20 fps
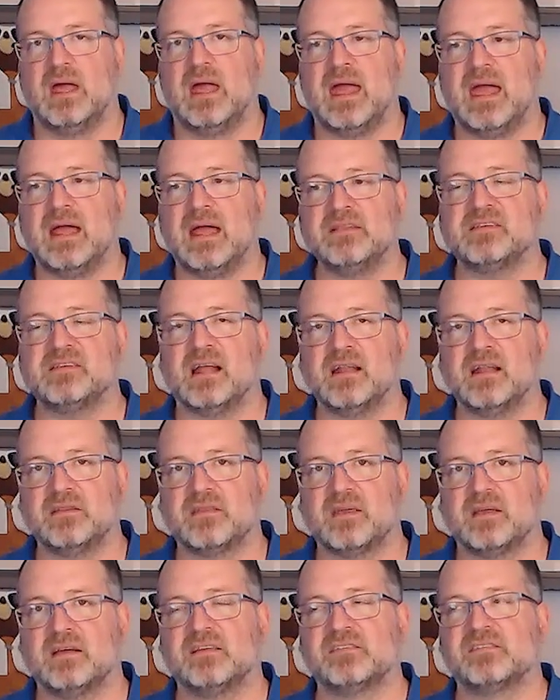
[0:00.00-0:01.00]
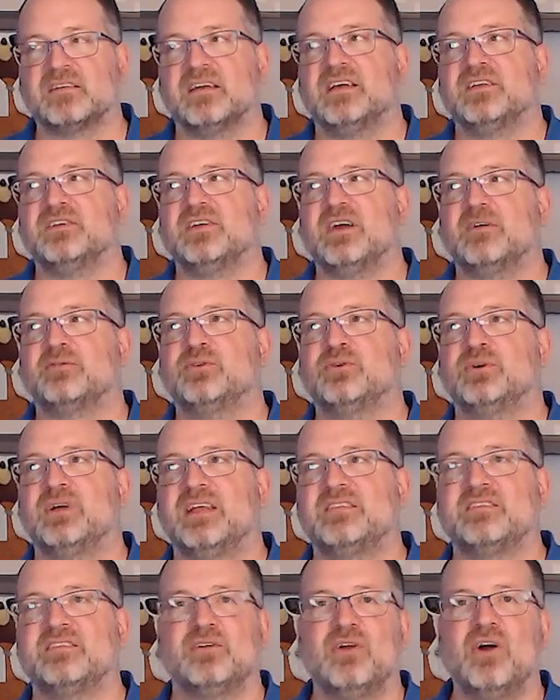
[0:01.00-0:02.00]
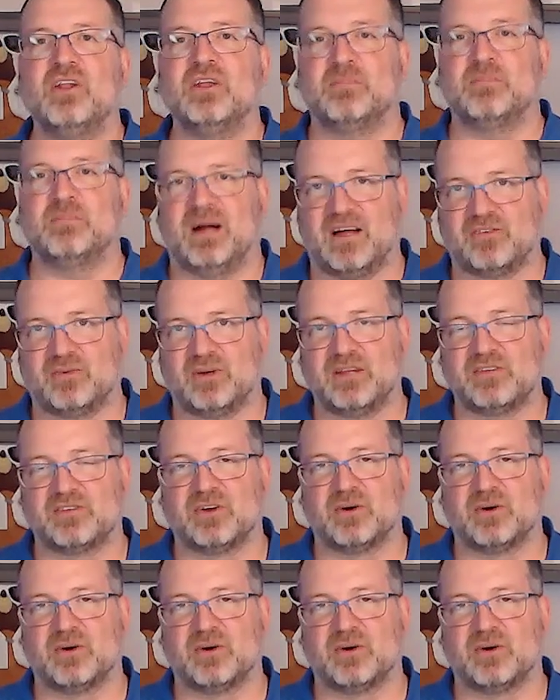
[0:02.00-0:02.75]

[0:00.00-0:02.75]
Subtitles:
And the other thing is, it's a learning path, right?